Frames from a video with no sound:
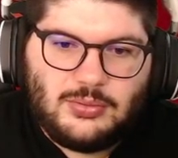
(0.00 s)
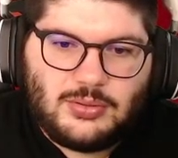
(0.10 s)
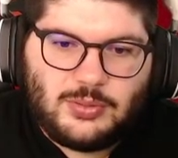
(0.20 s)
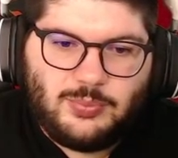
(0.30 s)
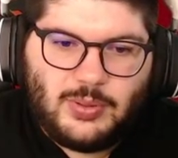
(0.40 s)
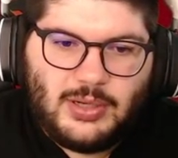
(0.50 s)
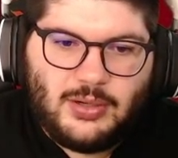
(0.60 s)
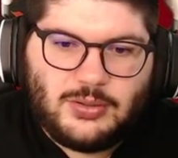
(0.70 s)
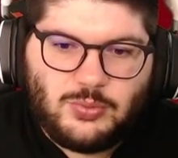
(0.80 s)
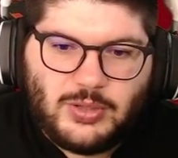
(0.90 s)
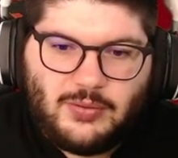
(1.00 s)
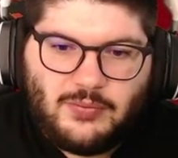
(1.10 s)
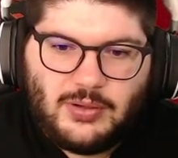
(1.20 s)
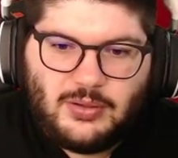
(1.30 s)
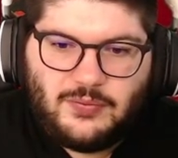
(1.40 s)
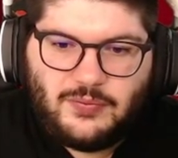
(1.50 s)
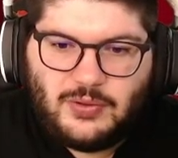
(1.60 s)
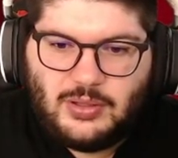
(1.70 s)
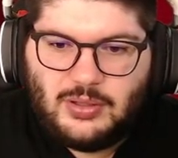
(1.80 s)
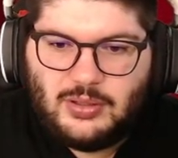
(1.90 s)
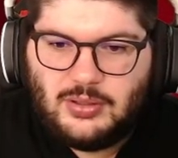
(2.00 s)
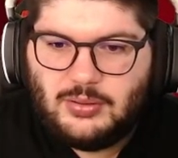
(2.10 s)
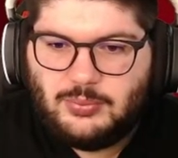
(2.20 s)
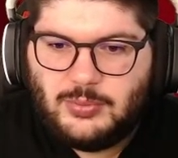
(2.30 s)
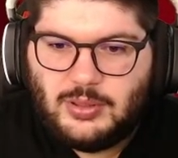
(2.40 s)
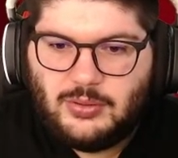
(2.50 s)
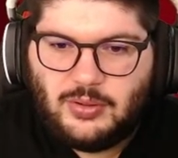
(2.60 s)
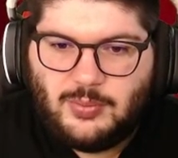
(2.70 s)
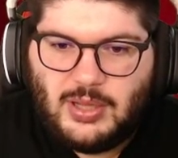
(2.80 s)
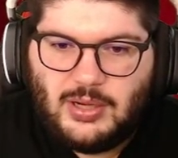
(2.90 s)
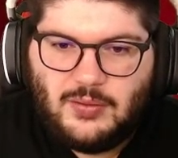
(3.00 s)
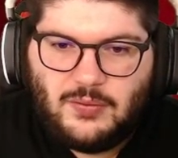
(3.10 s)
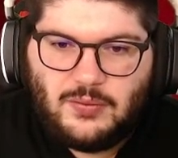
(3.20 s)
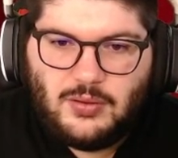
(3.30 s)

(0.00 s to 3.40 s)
some players. We'll get rid of, you know, Jimenez,